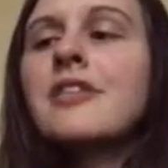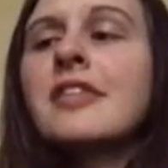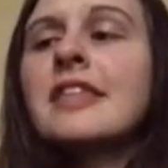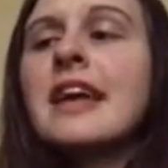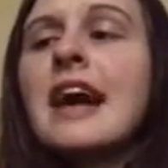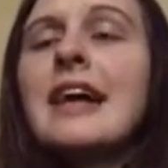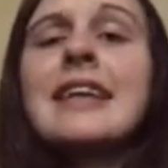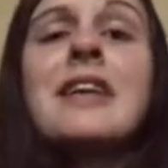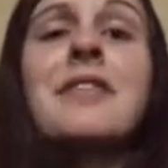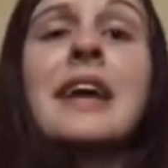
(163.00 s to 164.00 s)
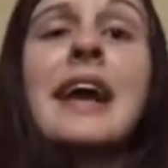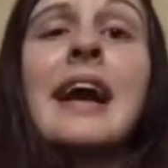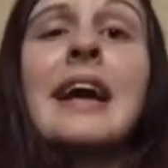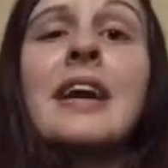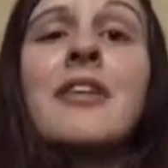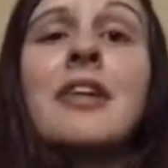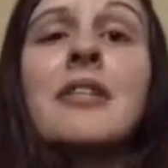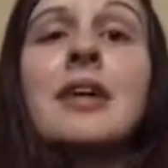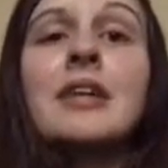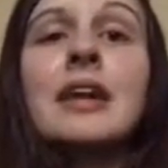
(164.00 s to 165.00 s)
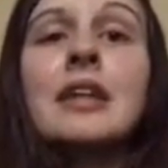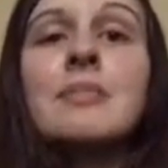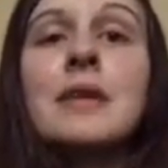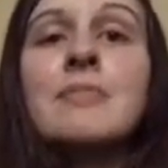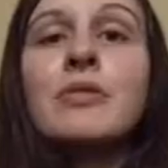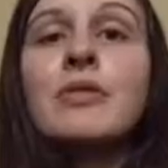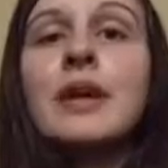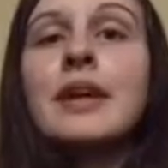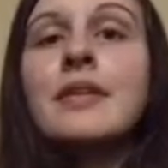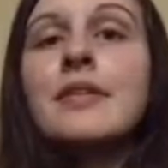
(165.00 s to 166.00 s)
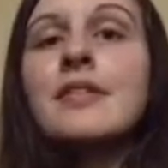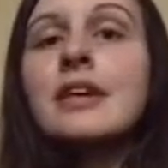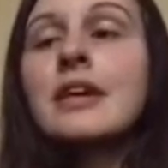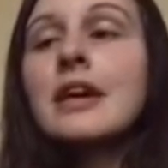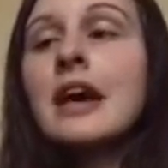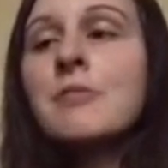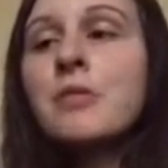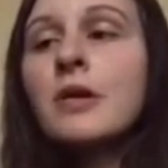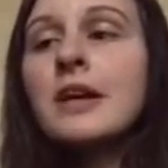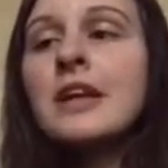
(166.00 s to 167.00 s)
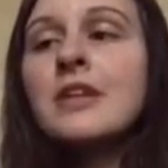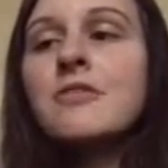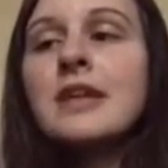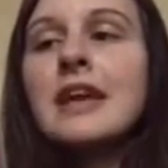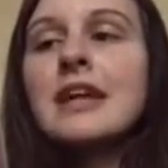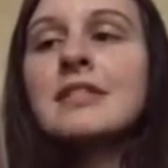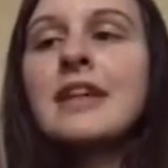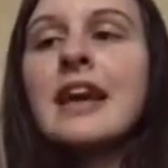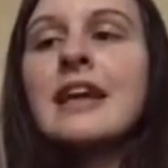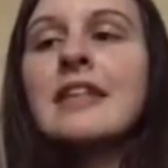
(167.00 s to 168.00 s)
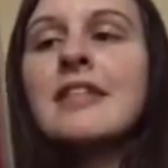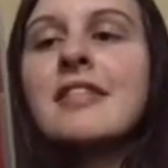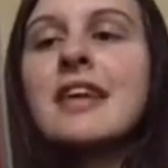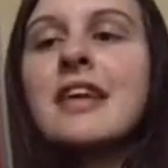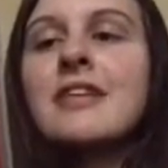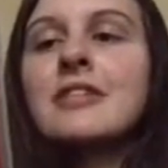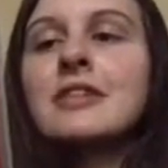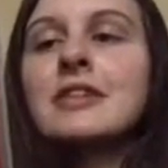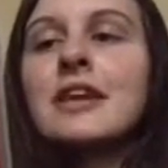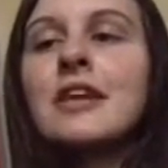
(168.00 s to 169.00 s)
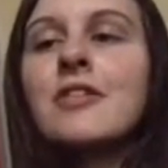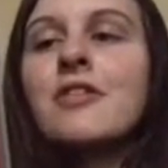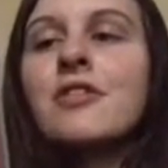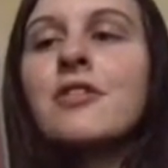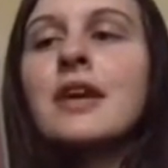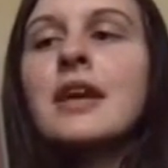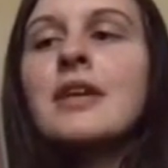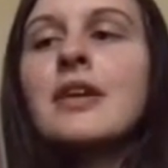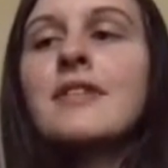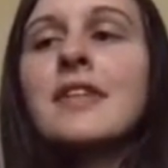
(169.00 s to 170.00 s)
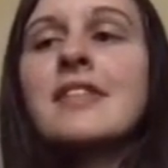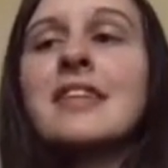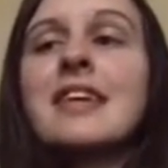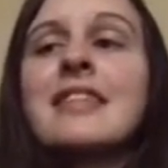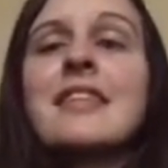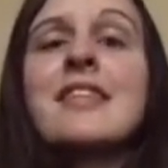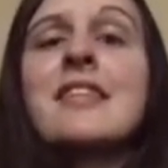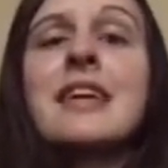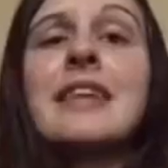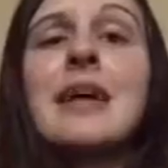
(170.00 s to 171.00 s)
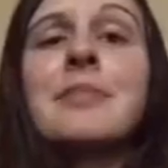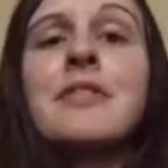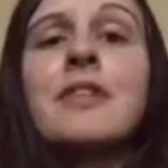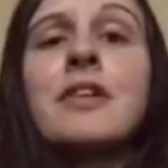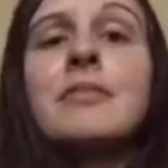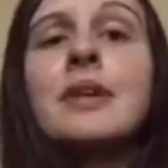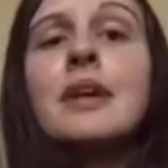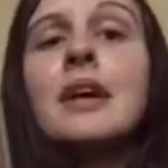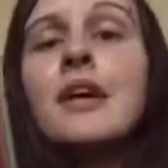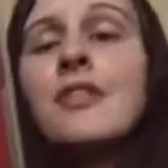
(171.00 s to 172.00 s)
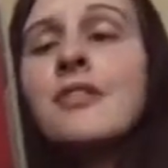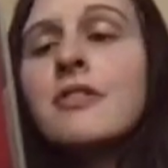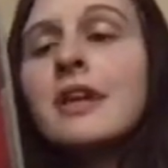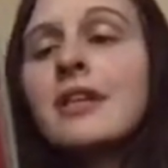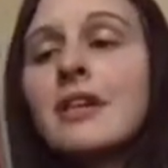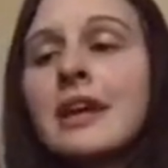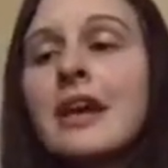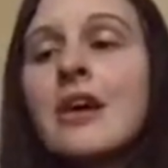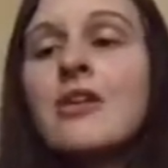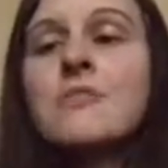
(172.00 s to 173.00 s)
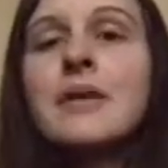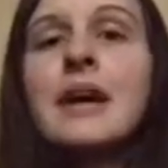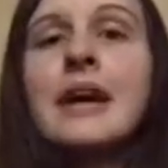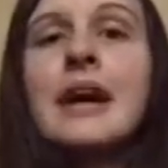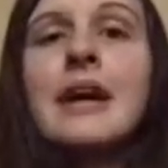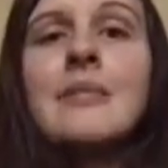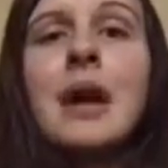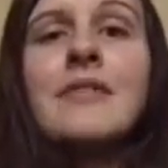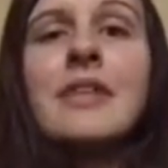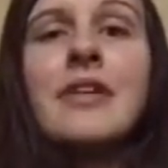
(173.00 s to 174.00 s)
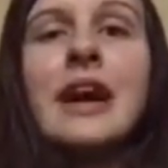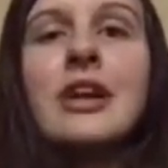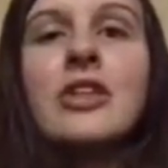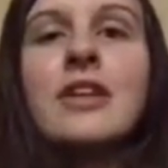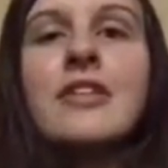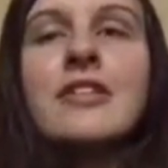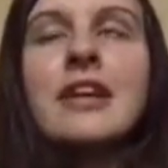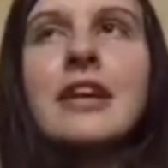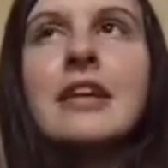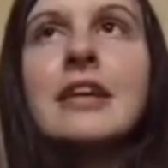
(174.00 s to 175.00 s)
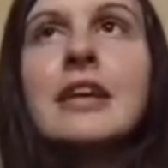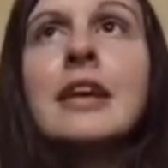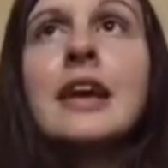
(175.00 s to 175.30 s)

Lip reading: just the idea of a cat going around killing people is a pretty unique thing to see on screen. Obviously, this is adapted from a story long ago, but I've never actually seen